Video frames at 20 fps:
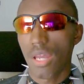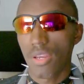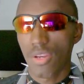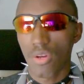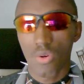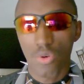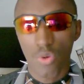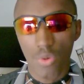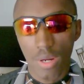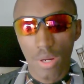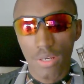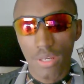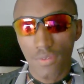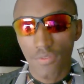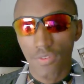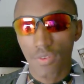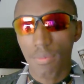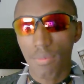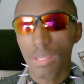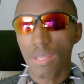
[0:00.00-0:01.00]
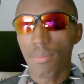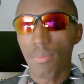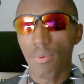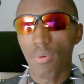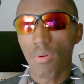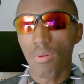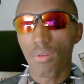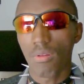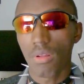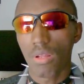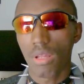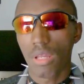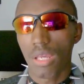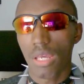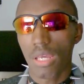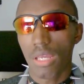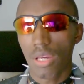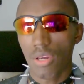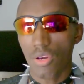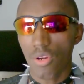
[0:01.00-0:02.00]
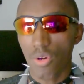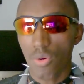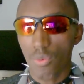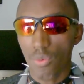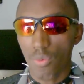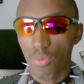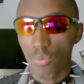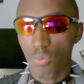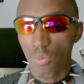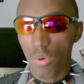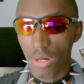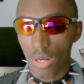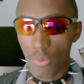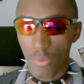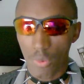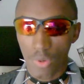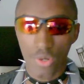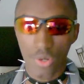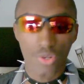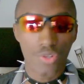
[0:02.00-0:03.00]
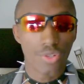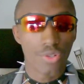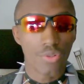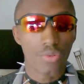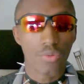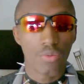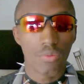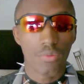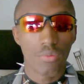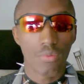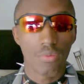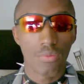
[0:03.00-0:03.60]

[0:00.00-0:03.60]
I know who I need for people, and I know what I want to do,